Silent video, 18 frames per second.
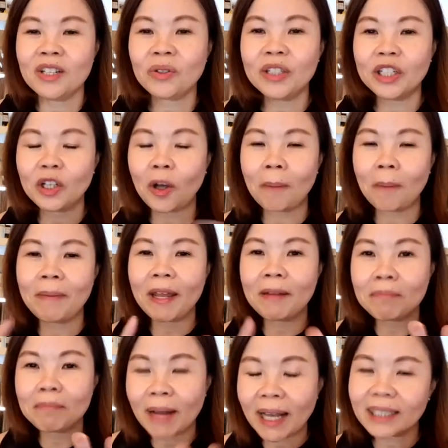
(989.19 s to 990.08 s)
So they
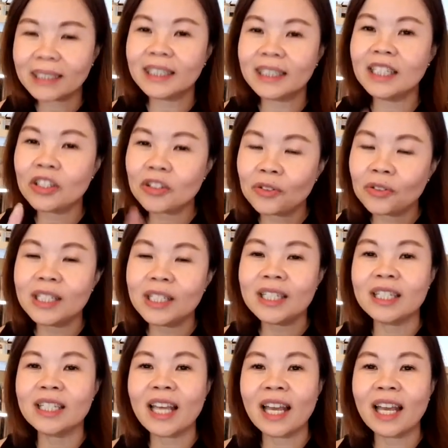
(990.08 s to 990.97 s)
compared black tea, green
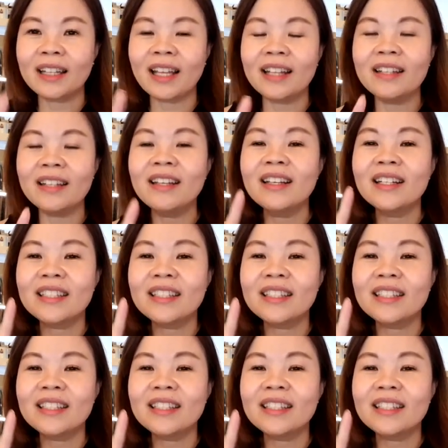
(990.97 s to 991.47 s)
tea, and then